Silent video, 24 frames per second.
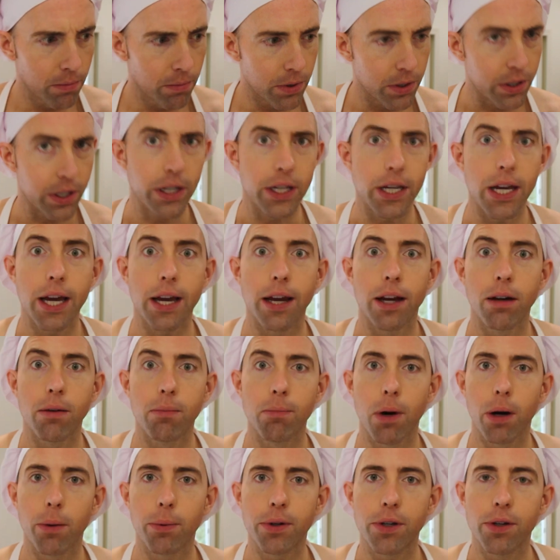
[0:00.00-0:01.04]
He said, yeah,
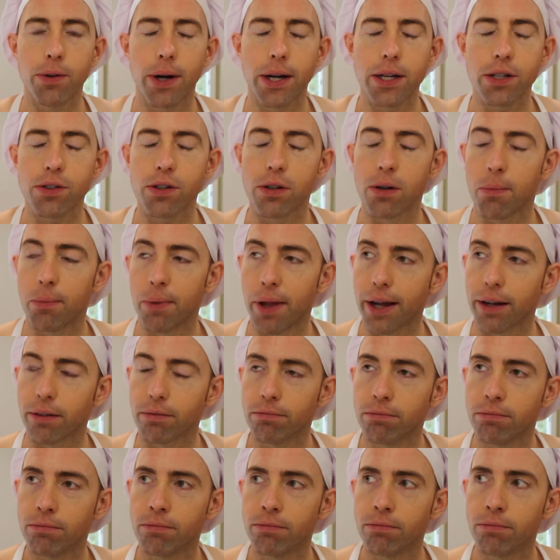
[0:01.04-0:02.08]
barbecue ice cream. I'm like,
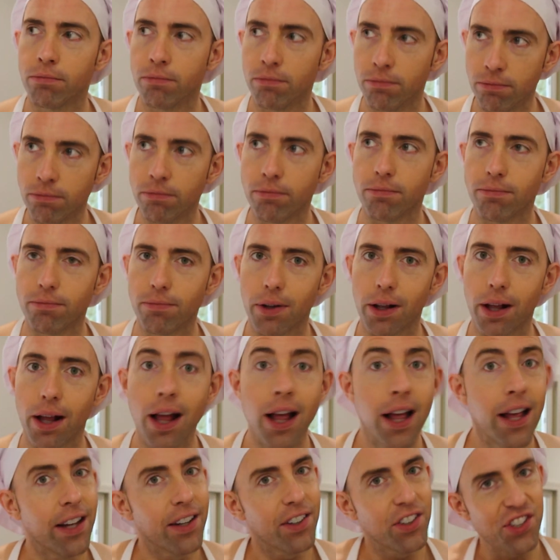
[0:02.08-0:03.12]
hmm,
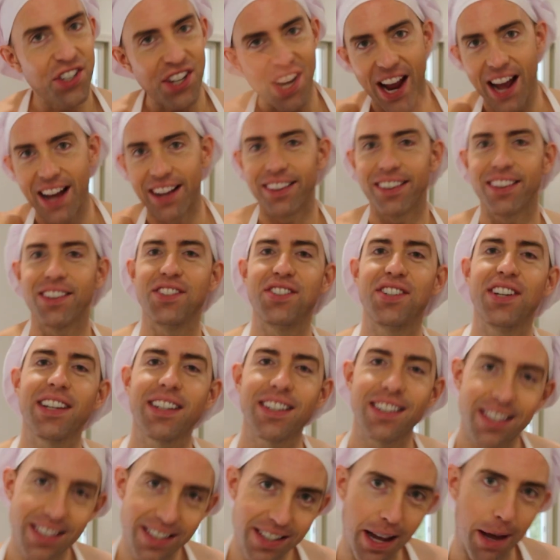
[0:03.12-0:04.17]
challenge
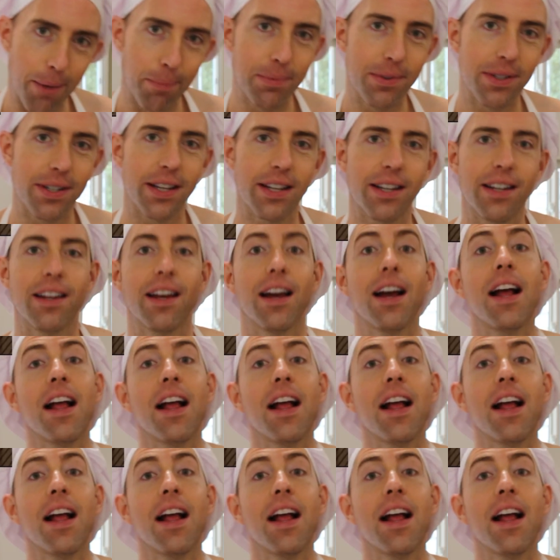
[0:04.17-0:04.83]
accepted.